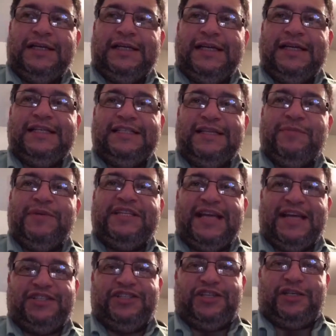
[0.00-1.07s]
needed some
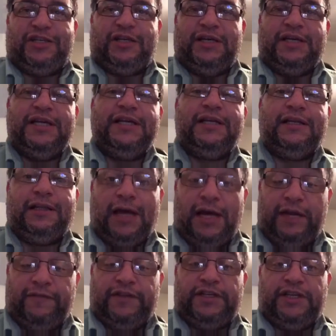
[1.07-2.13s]
attention, needed a
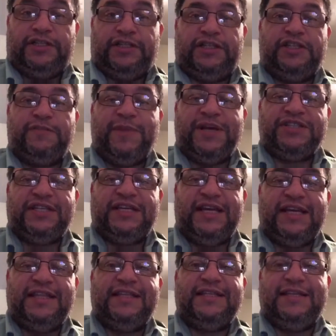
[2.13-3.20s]
lot of attention, especially
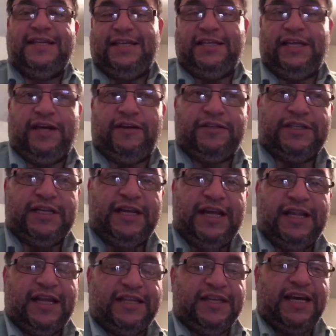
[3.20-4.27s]
in the details. And
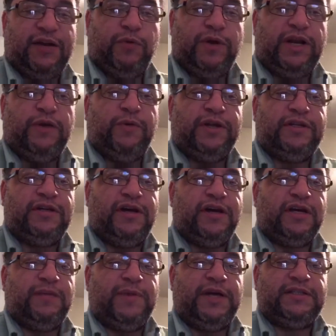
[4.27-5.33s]
that's kind of what I want to
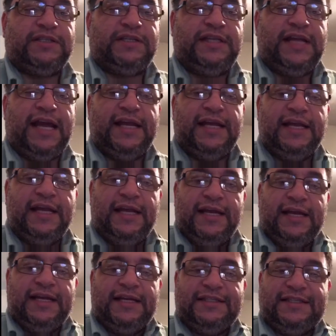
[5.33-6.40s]
talk about today,
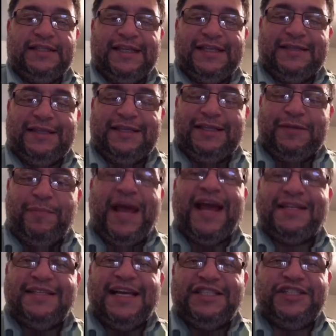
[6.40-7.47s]
is to
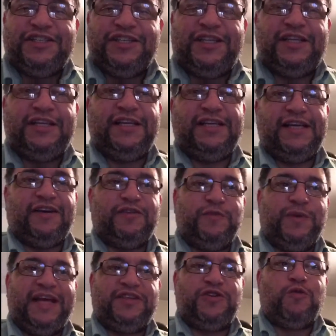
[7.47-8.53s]
pay attention to the details.
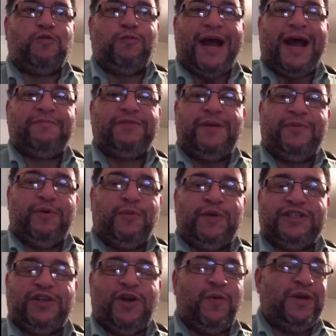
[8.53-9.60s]
We get so wrapped up in
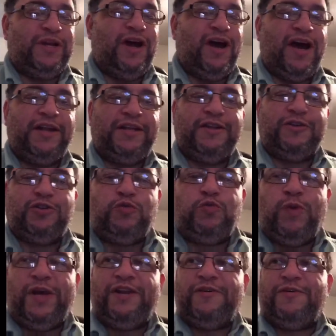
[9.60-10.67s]
what's going on, you know,
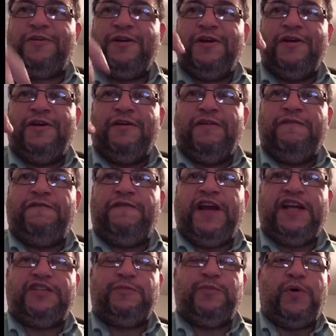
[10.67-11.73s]
Twitter,
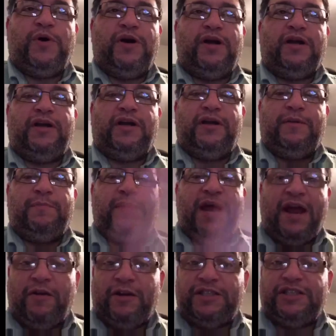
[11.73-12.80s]
Facebook,
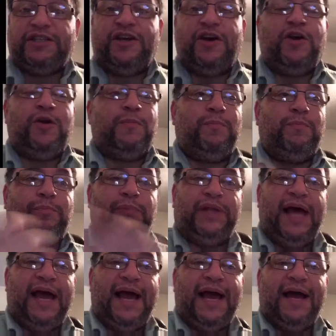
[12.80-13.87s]
Periscope,
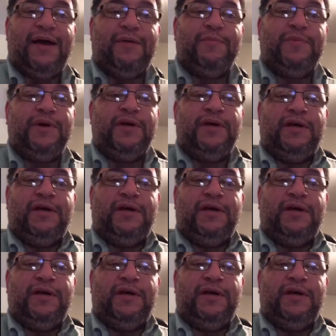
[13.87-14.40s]
Blab,